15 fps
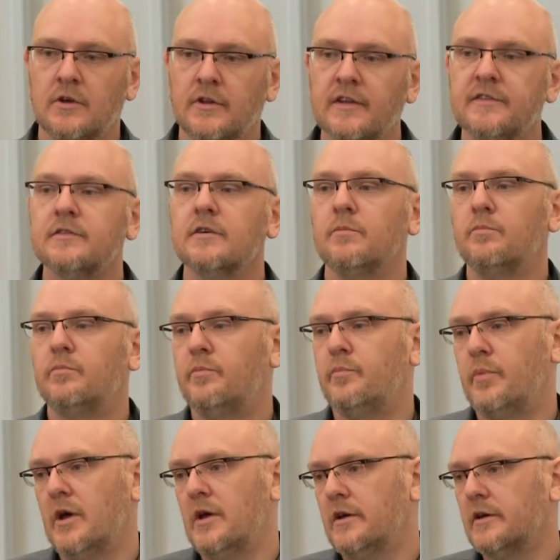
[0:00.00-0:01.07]
That's a
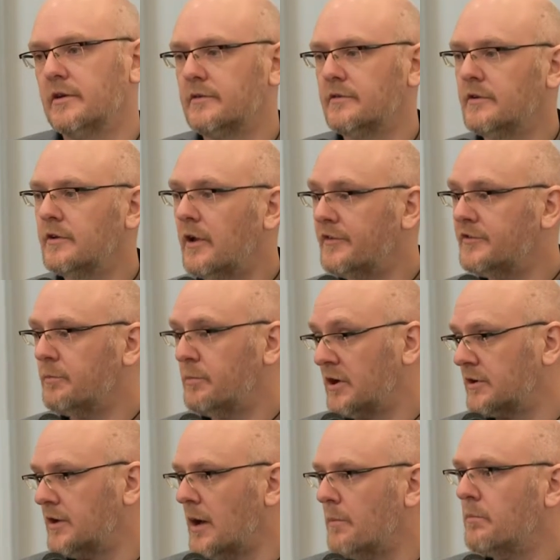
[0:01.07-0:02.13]

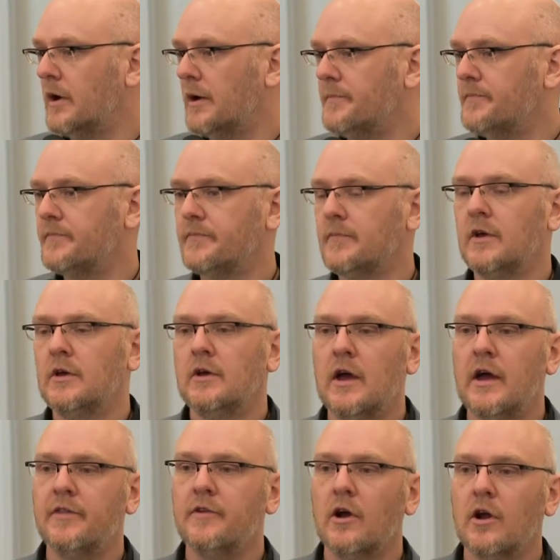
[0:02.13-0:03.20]
big number.
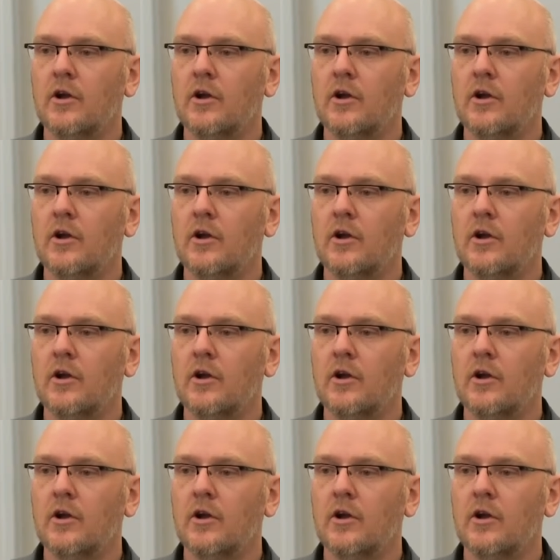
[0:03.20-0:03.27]
And there